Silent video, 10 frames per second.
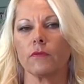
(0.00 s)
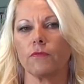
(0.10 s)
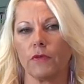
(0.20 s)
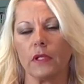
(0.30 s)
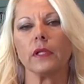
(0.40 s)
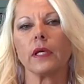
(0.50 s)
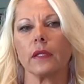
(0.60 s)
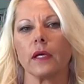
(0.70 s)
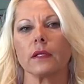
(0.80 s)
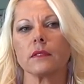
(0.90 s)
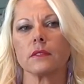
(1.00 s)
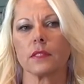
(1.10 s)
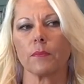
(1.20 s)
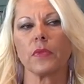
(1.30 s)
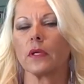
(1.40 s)
feeling that
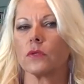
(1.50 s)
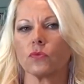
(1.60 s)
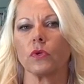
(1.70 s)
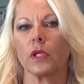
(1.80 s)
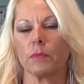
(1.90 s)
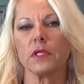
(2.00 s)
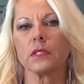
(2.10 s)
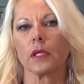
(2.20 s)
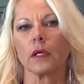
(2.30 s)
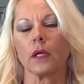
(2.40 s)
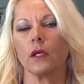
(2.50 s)
something is really missing.